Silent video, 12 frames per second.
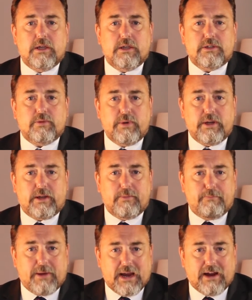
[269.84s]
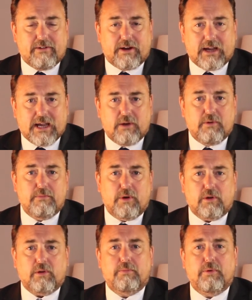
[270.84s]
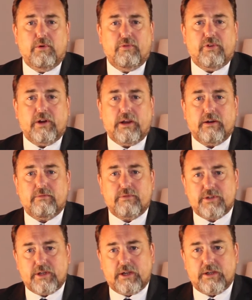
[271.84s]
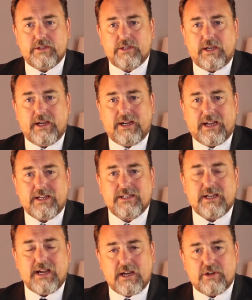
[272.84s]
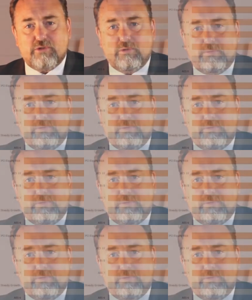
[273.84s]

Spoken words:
So we're comparing our model portfolio returns against actual